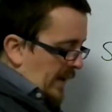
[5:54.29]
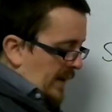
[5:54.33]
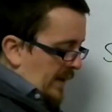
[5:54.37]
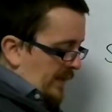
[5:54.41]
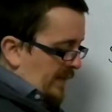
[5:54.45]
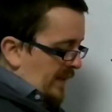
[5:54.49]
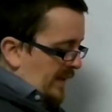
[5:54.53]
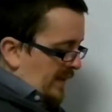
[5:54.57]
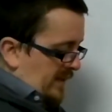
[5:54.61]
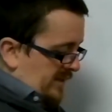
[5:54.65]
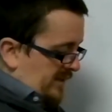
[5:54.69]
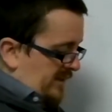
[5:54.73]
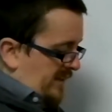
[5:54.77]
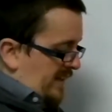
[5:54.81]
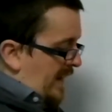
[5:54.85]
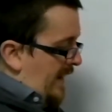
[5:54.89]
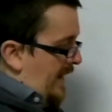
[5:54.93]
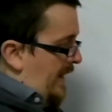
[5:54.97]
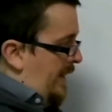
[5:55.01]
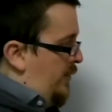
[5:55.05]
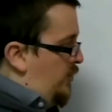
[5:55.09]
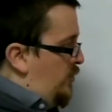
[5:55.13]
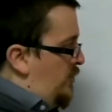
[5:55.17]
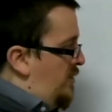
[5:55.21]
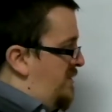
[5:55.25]
at this
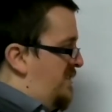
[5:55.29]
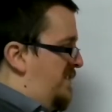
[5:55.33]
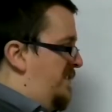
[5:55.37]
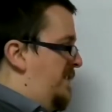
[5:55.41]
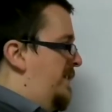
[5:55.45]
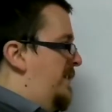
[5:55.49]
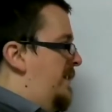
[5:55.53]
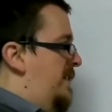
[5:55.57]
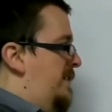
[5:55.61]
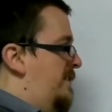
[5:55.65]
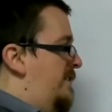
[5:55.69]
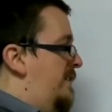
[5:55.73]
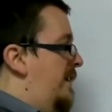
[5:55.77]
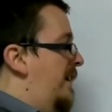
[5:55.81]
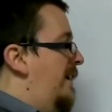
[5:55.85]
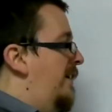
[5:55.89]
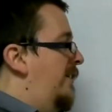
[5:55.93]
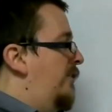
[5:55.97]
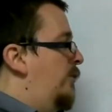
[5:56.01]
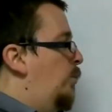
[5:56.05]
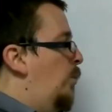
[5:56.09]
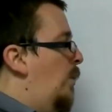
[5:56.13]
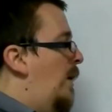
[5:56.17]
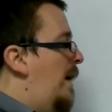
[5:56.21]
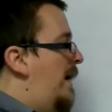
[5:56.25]
stage in
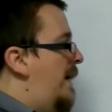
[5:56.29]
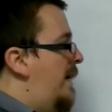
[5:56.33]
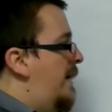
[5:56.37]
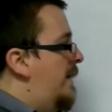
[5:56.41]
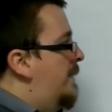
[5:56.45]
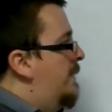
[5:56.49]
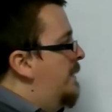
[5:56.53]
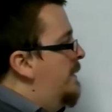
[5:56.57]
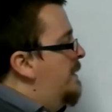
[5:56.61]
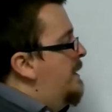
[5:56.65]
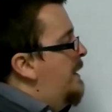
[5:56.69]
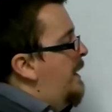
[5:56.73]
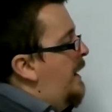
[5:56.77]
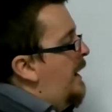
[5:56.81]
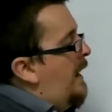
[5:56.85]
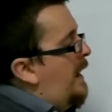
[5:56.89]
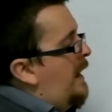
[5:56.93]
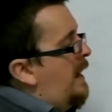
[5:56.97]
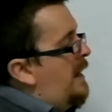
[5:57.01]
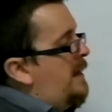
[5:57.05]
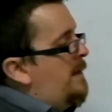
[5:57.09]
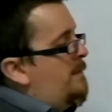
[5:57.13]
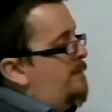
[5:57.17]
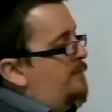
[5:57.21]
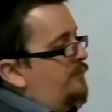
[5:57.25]
statistics where
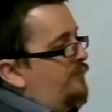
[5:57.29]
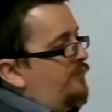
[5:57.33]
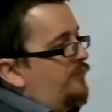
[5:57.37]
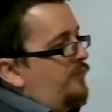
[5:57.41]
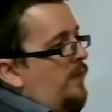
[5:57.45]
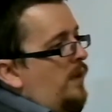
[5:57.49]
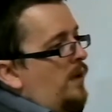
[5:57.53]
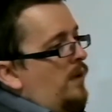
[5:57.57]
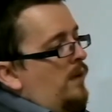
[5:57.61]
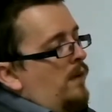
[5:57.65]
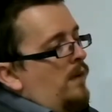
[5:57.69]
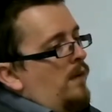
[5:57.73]
um,